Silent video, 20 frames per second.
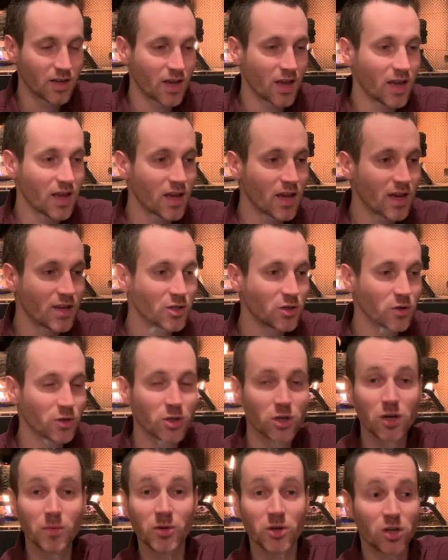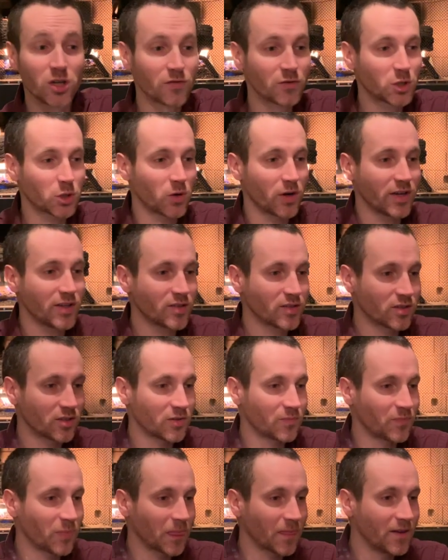and your terminal of choice.
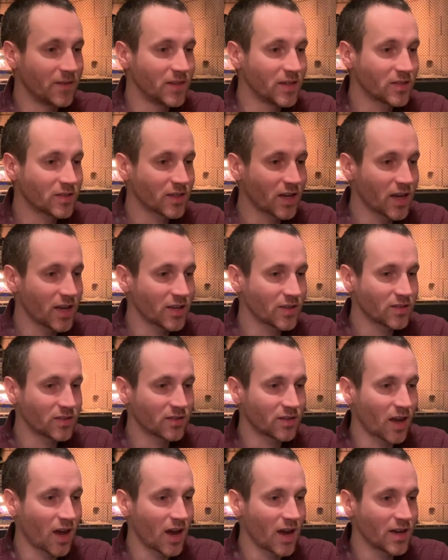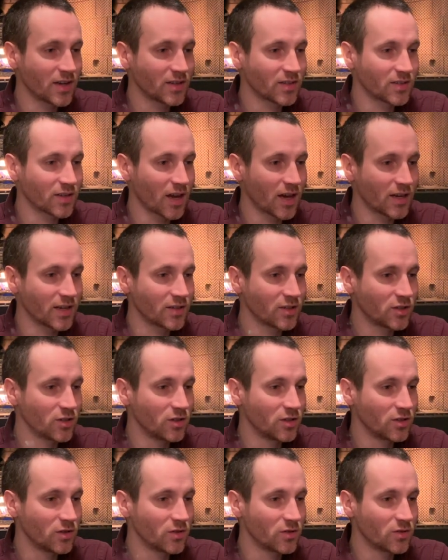In this case I decided to
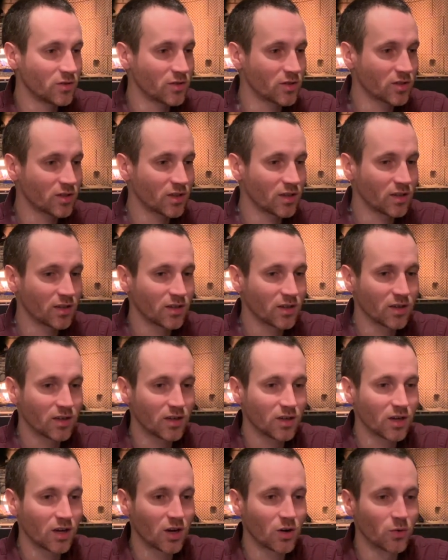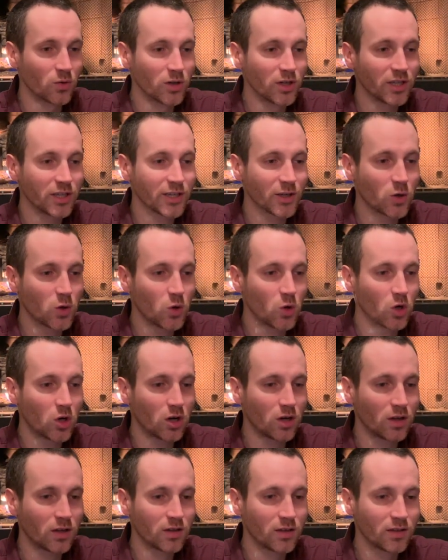use a really
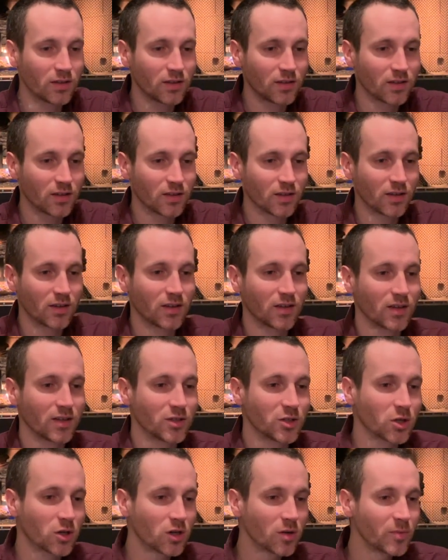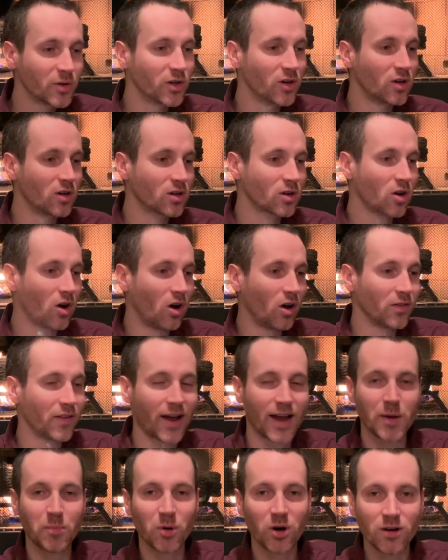cool terminal called
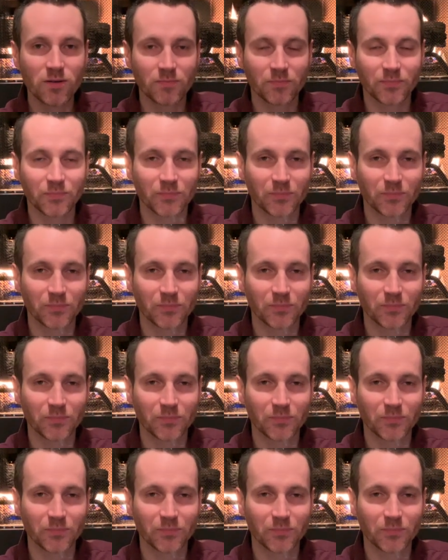Hyper.